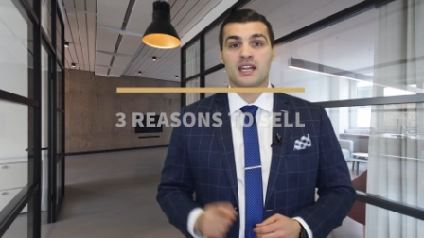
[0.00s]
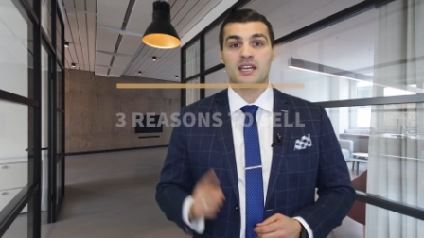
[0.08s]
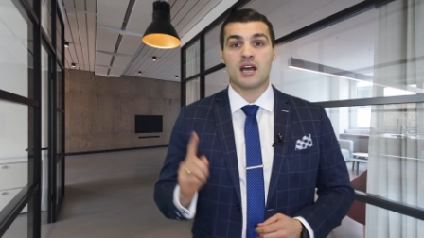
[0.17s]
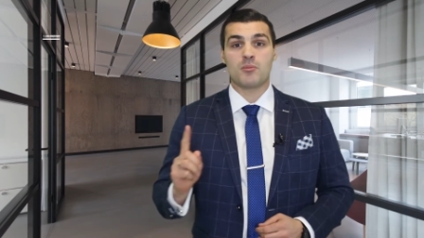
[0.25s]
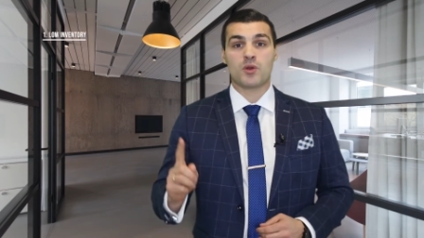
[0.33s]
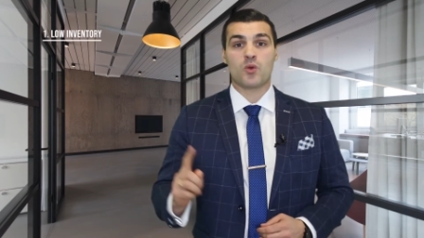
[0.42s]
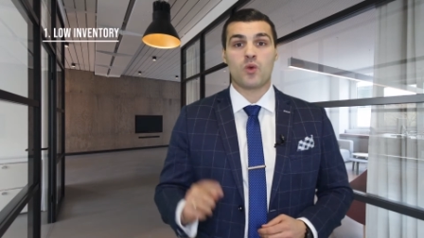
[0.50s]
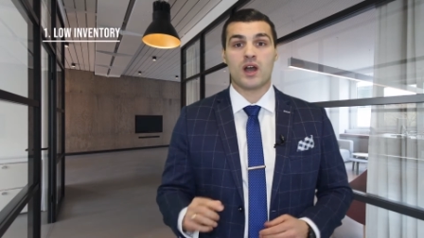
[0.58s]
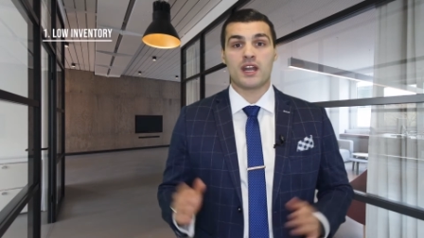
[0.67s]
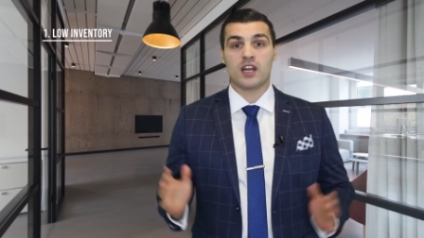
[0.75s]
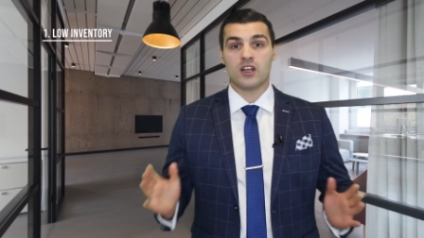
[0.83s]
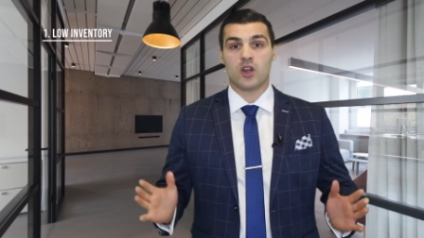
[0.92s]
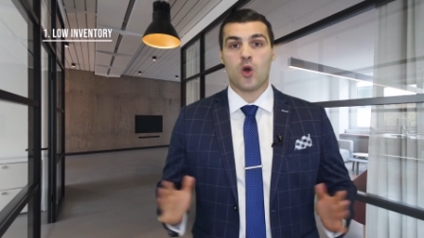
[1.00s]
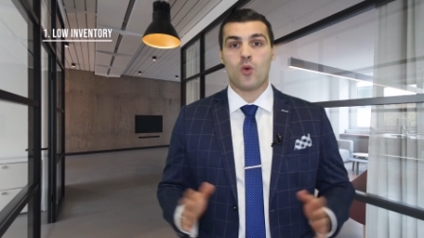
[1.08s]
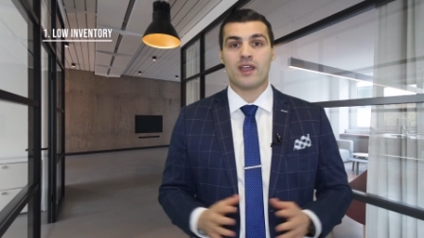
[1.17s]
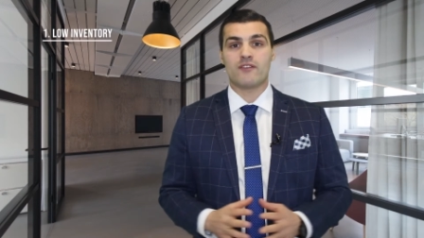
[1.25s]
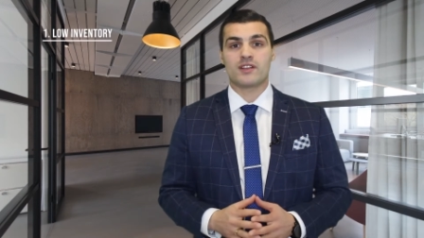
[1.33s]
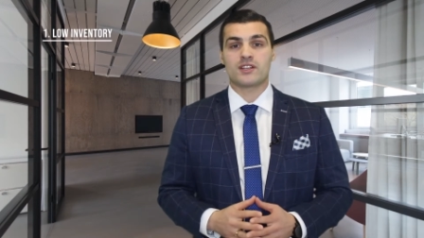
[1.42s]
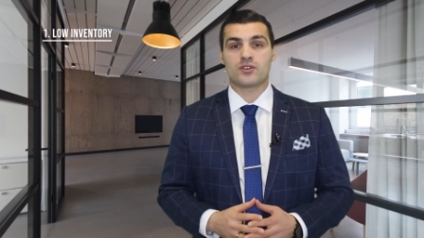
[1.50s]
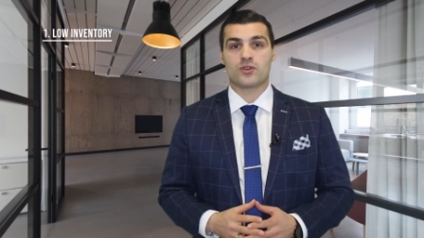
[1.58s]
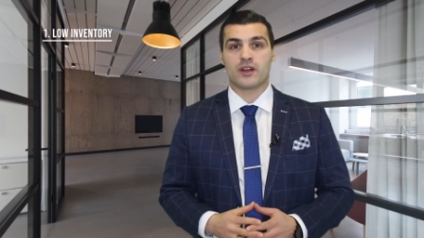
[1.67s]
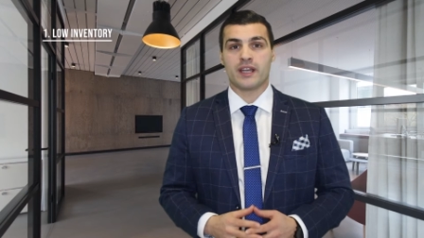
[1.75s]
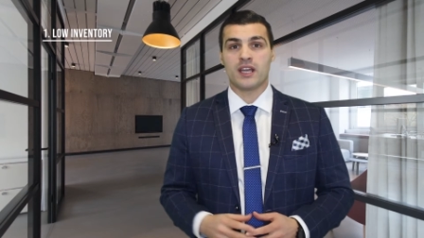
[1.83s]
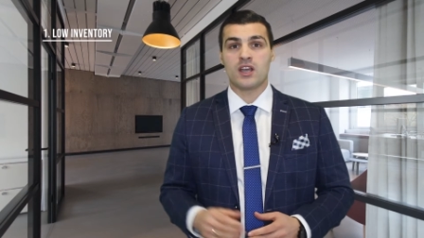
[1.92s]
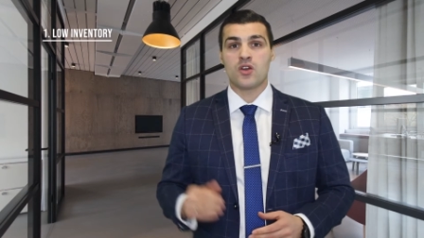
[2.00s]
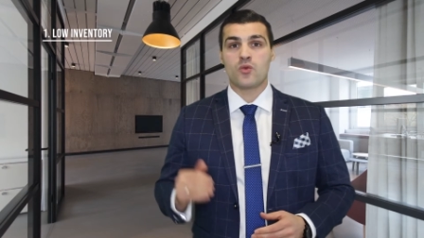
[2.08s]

Number one, low inventory.